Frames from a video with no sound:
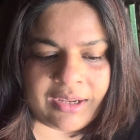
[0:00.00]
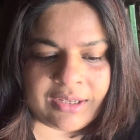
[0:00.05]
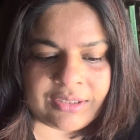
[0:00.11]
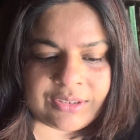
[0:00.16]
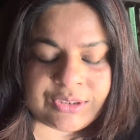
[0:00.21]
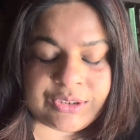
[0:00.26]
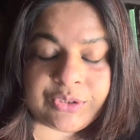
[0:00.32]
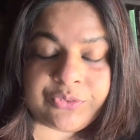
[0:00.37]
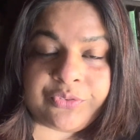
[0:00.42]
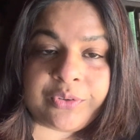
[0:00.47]

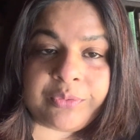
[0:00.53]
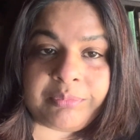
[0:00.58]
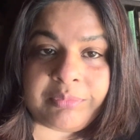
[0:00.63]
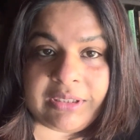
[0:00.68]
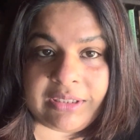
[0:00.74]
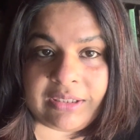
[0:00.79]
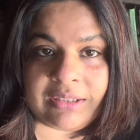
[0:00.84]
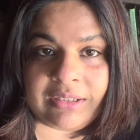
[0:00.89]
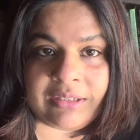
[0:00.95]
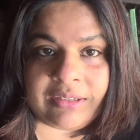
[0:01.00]
So for
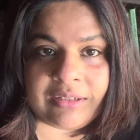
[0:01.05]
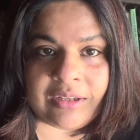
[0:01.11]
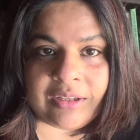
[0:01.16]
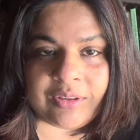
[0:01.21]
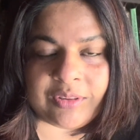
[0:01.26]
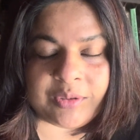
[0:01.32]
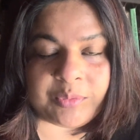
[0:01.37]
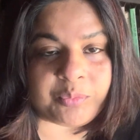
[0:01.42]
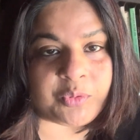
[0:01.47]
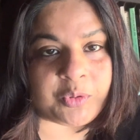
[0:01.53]
me,
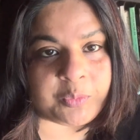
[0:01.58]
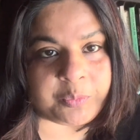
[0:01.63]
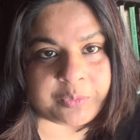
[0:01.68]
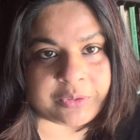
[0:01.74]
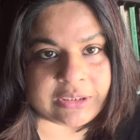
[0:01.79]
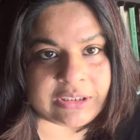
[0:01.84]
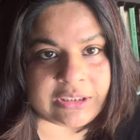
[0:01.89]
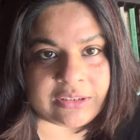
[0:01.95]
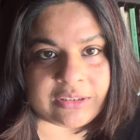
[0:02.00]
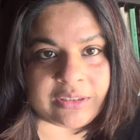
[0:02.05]
the more
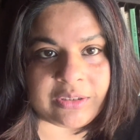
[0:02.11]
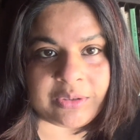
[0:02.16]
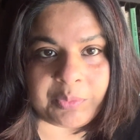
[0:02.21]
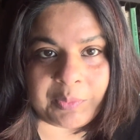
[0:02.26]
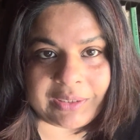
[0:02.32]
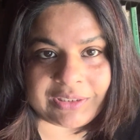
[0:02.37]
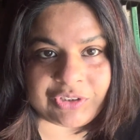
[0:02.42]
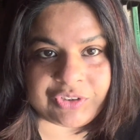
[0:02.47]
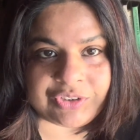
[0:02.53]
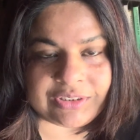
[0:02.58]
pertinent
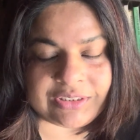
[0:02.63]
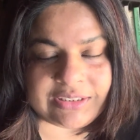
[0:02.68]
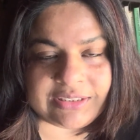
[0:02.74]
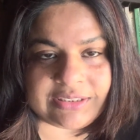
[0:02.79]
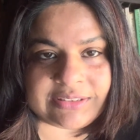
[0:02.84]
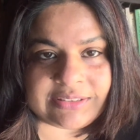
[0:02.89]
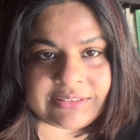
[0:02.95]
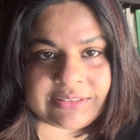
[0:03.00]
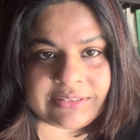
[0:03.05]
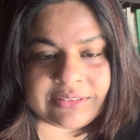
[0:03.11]
question
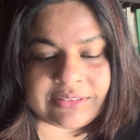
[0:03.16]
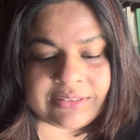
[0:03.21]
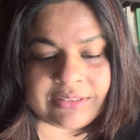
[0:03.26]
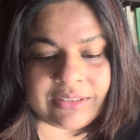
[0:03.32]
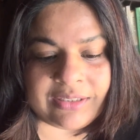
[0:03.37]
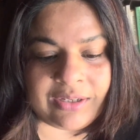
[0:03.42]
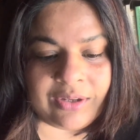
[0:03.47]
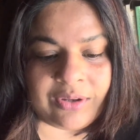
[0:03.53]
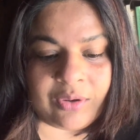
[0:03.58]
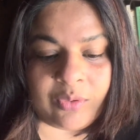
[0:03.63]
is,
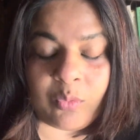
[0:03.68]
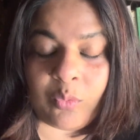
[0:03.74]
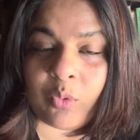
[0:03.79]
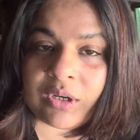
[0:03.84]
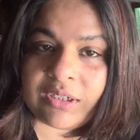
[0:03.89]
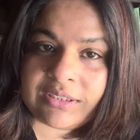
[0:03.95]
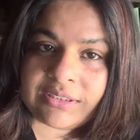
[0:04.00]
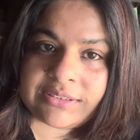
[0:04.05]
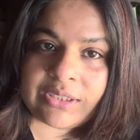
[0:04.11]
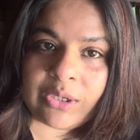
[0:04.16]

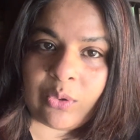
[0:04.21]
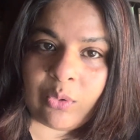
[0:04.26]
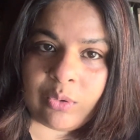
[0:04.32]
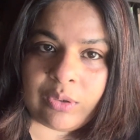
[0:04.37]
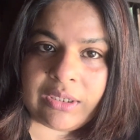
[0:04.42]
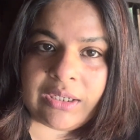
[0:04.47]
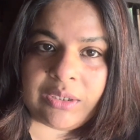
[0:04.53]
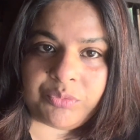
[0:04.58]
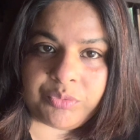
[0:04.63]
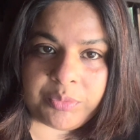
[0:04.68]
what is
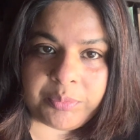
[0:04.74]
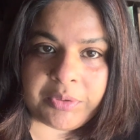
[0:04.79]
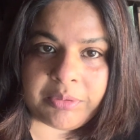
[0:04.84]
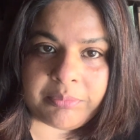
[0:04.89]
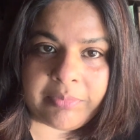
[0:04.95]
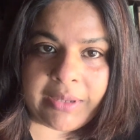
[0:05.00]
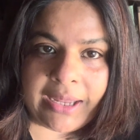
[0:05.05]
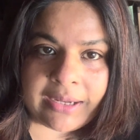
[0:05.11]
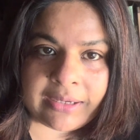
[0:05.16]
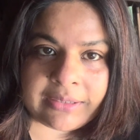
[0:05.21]
holding women
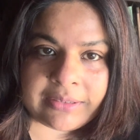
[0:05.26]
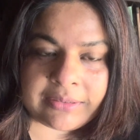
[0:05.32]
back?